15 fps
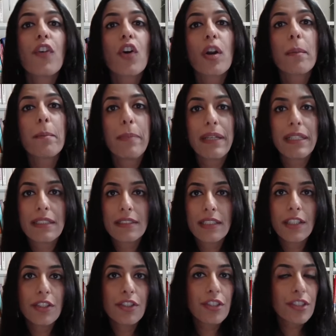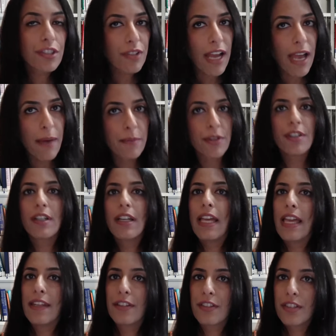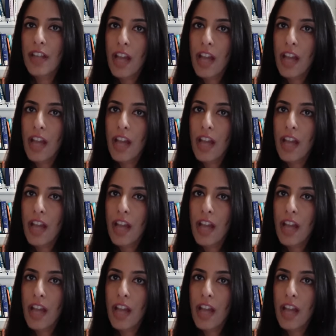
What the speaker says: For building your grammar and your